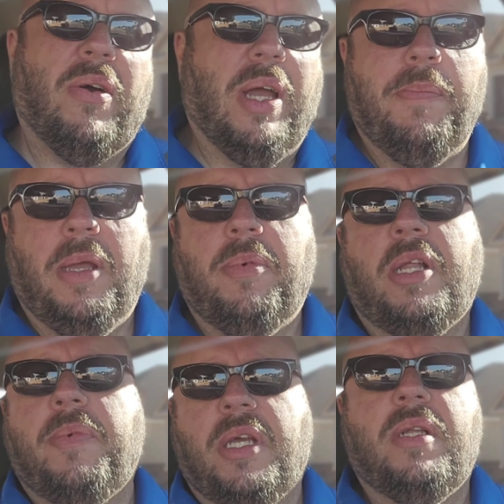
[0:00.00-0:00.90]
All right, maybe
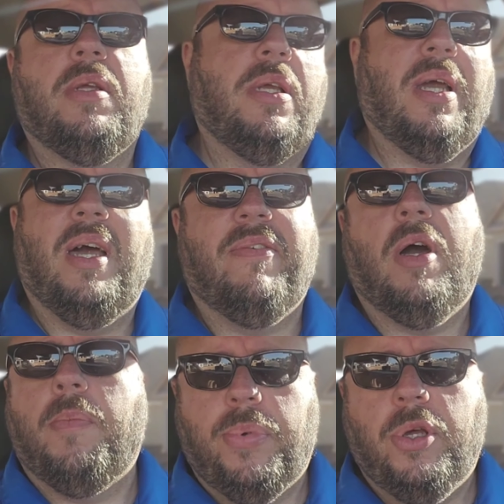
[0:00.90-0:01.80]
limited. You can't have
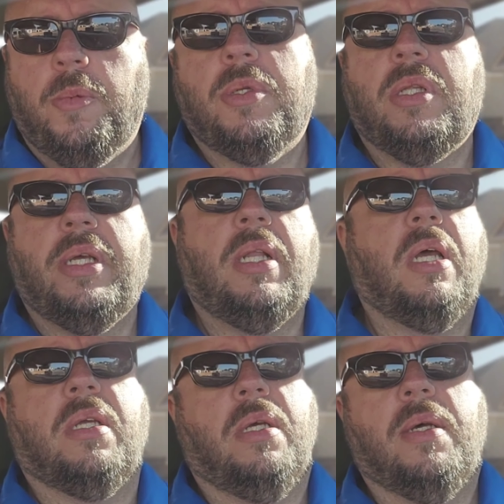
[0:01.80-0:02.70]
it on permanently
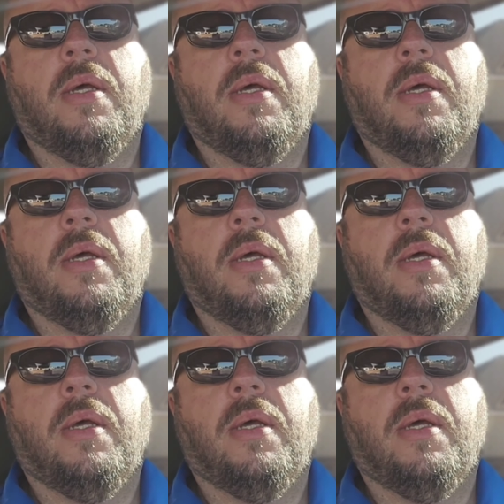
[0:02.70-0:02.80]
like